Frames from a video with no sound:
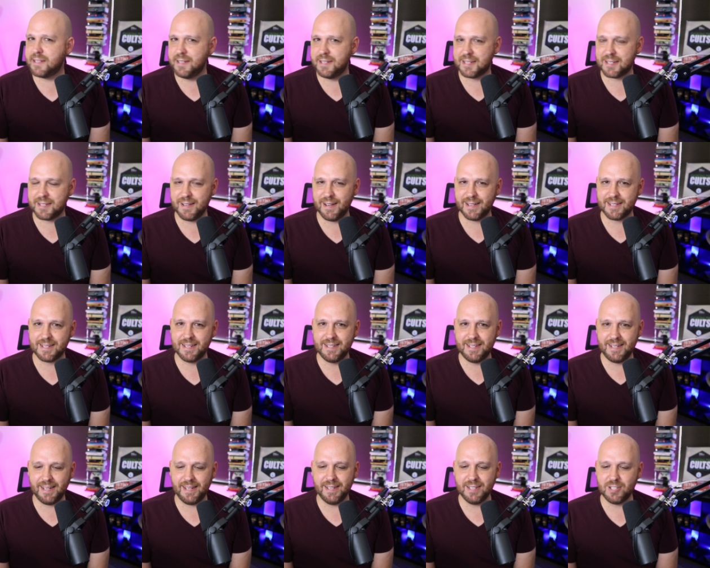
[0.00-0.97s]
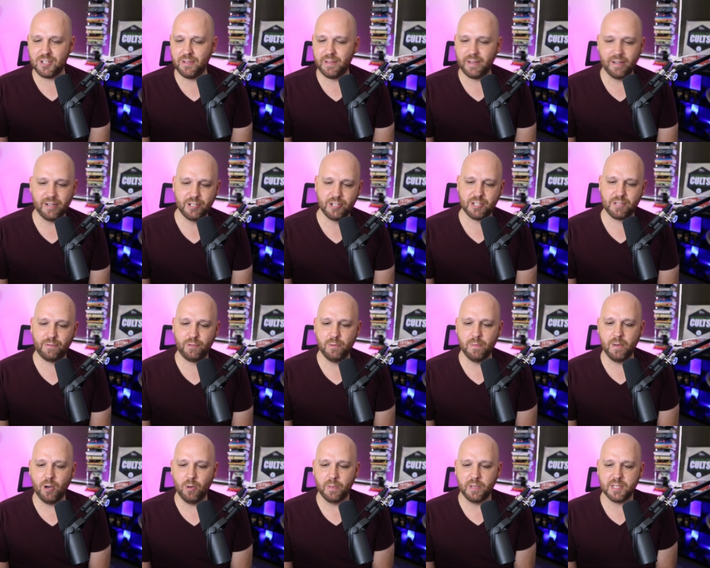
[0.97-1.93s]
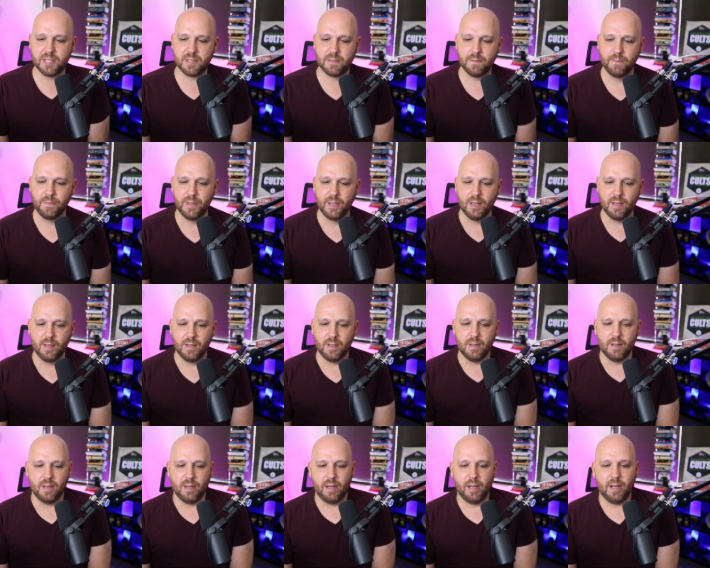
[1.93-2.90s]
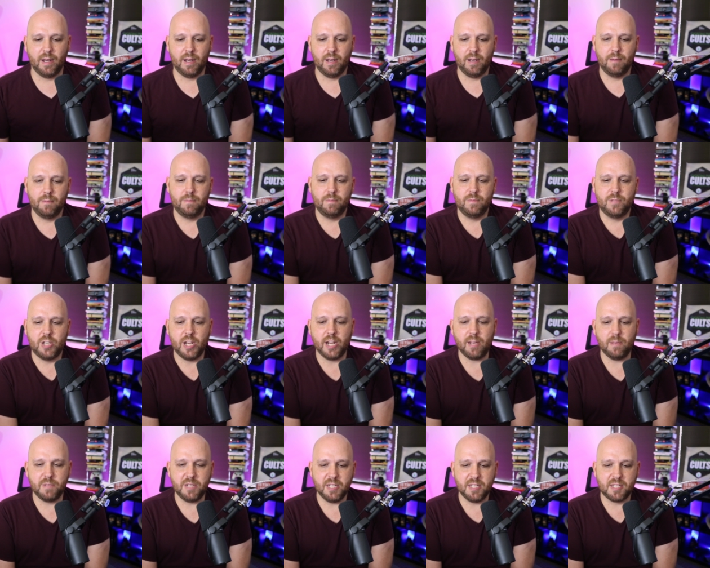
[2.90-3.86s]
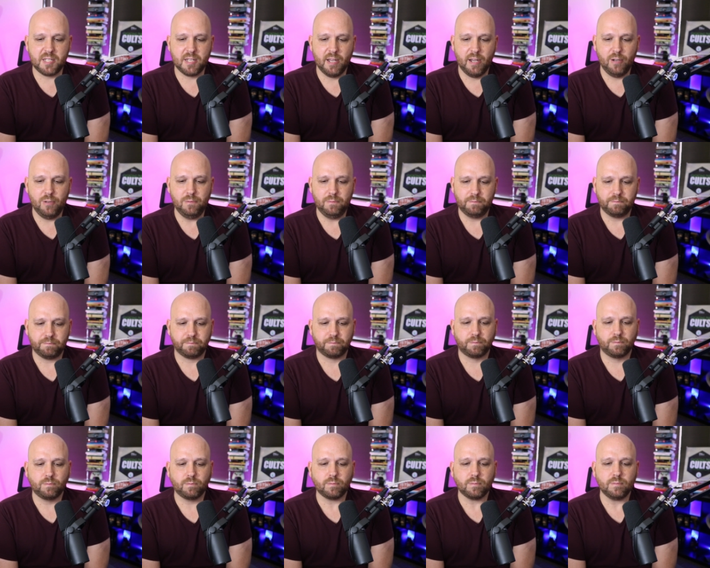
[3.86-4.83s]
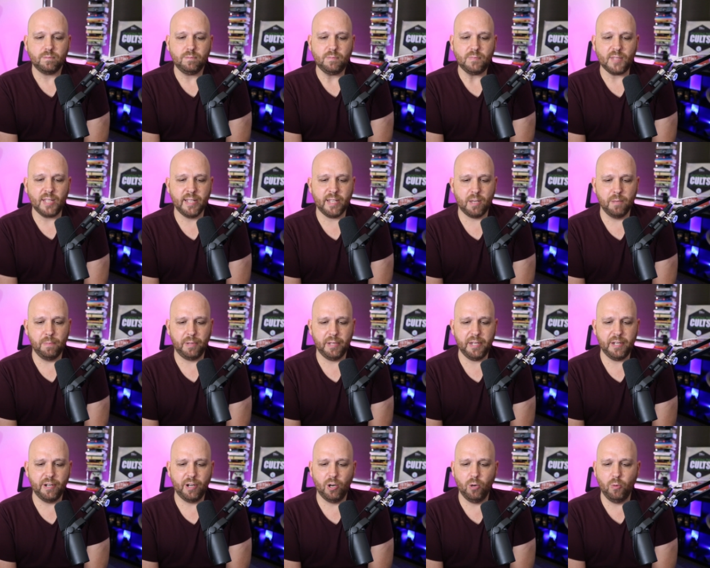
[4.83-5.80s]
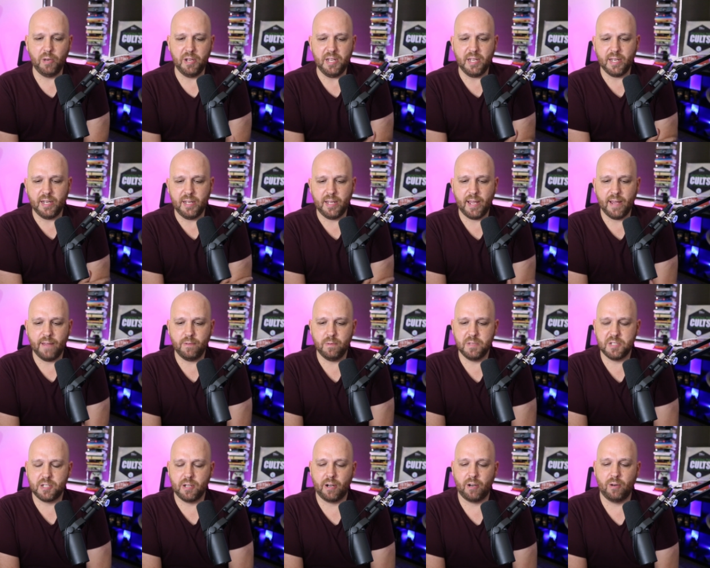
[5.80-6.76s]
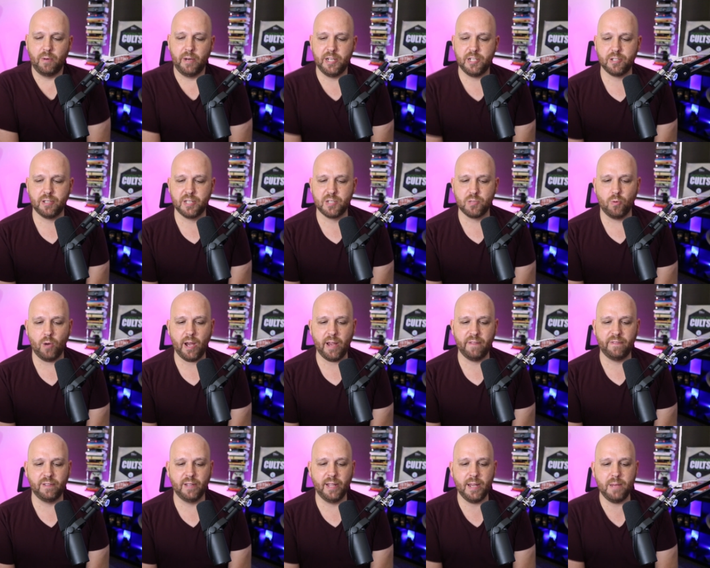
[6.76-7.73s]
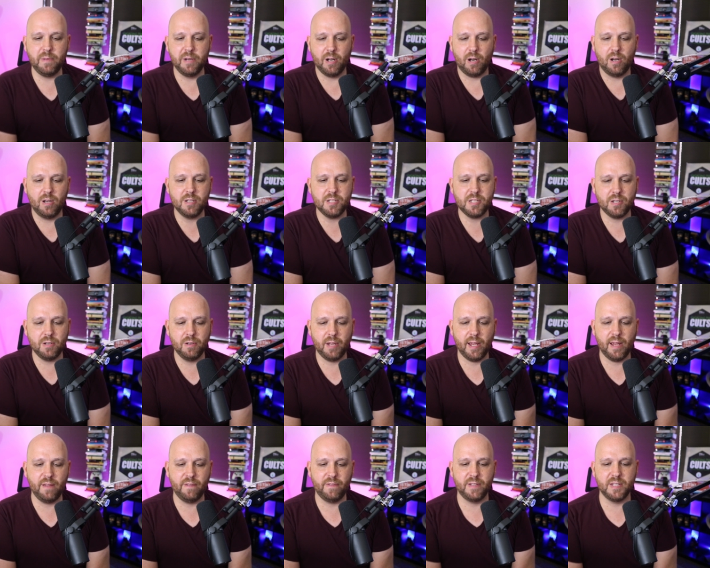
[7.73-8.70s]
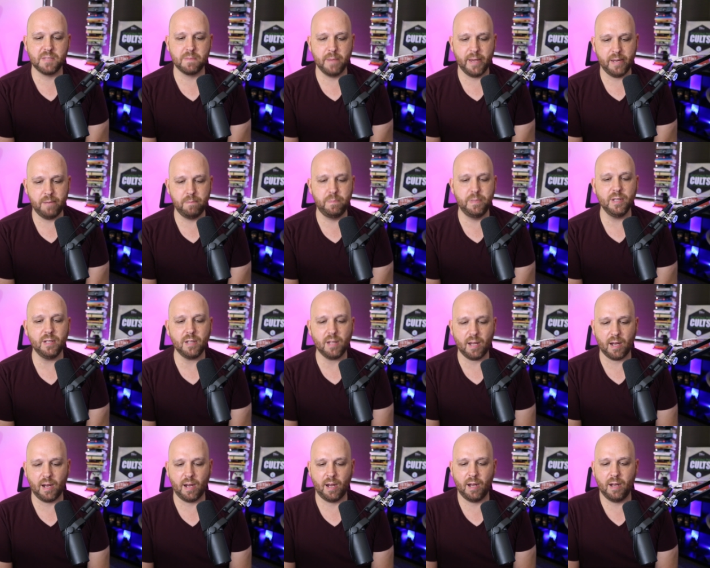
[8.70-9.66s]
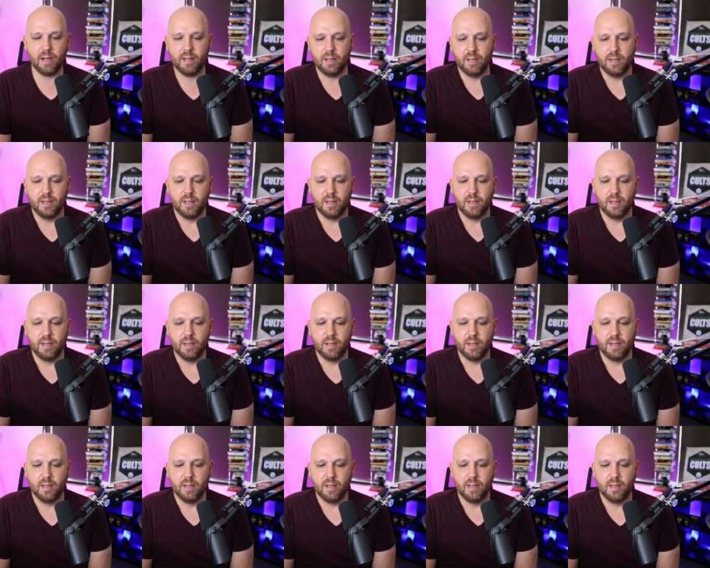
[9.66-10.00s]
to discuss and dig into there in just a few moments. Jacob did so and completed her week, and he gave him his daughter Rachel as wife. Laban also gave his maid Bilhah